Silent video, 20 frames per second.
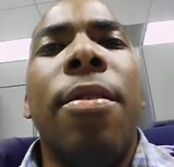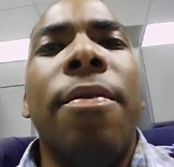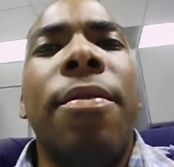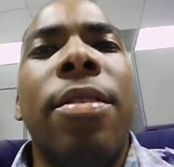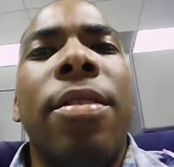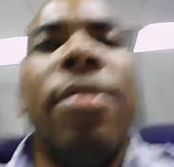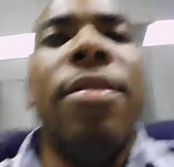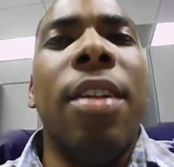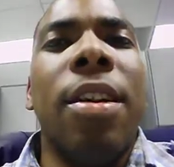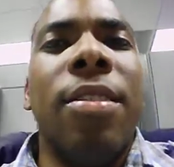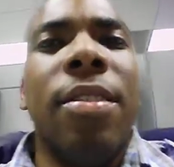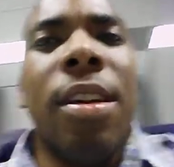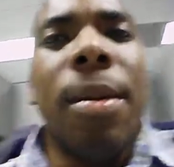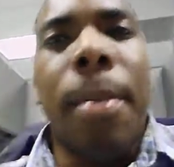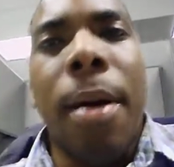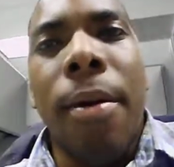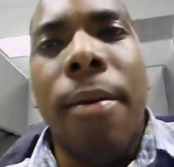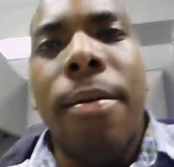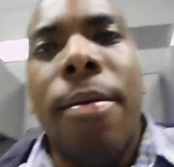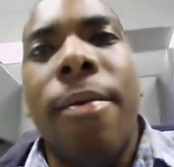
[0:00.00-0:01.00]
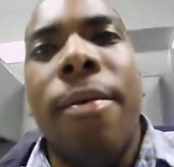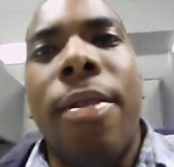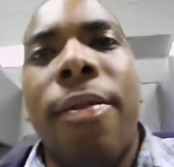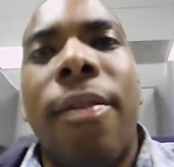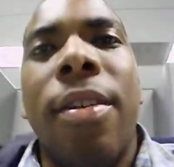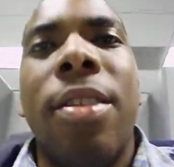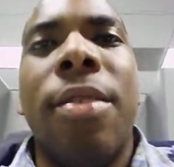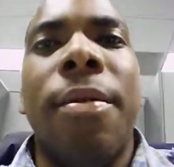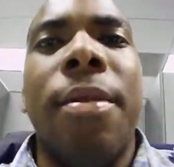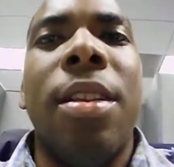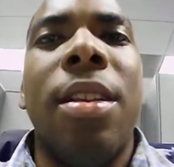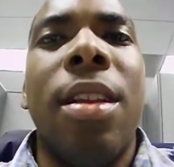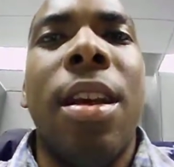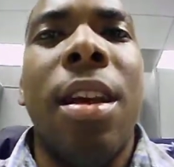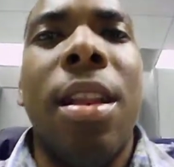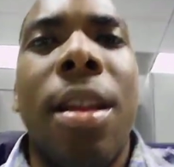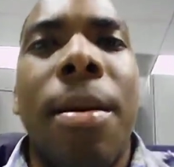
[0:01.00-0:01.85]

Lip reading: For the Giants to come out with a victory tonight.